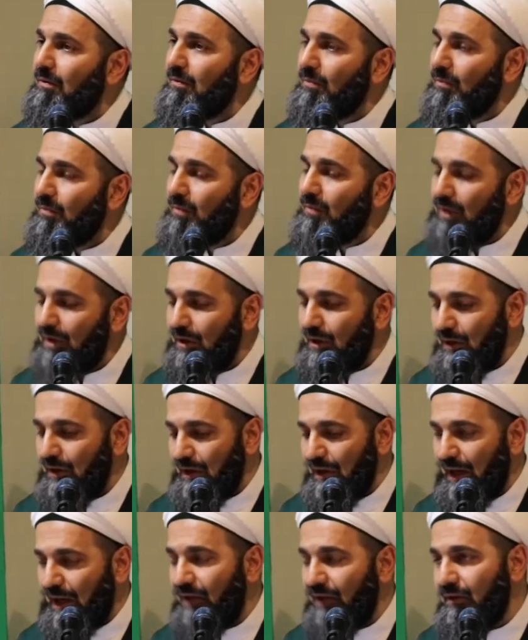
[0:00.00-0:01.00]
We
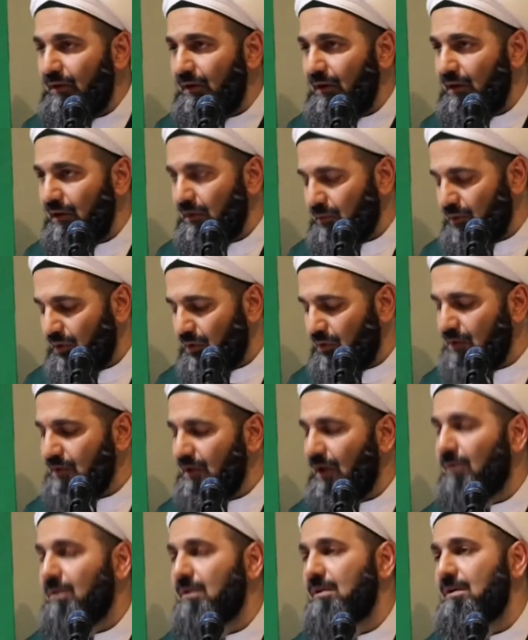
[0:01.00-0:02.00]
gather here because
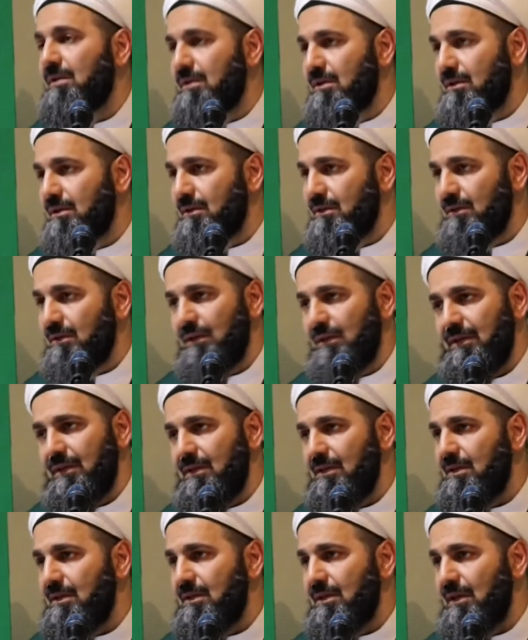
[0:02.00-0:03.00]
our teachers, not,
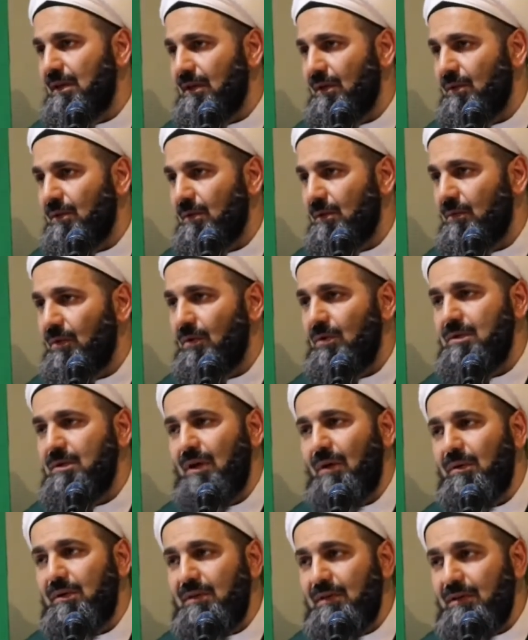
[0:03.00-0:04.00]
this is not our, because
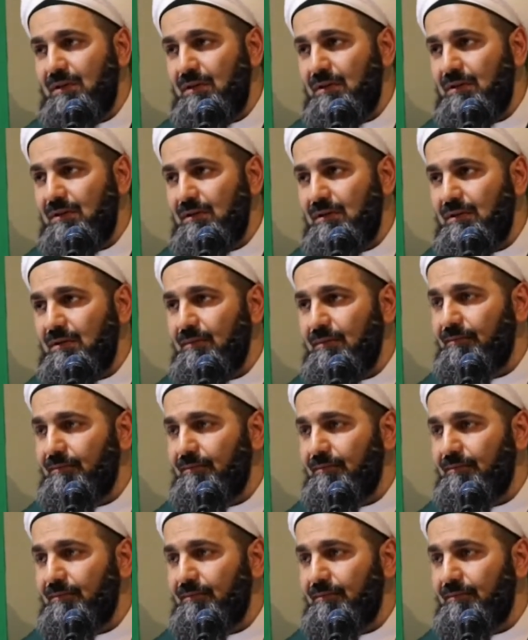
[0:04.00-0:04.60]
our teachers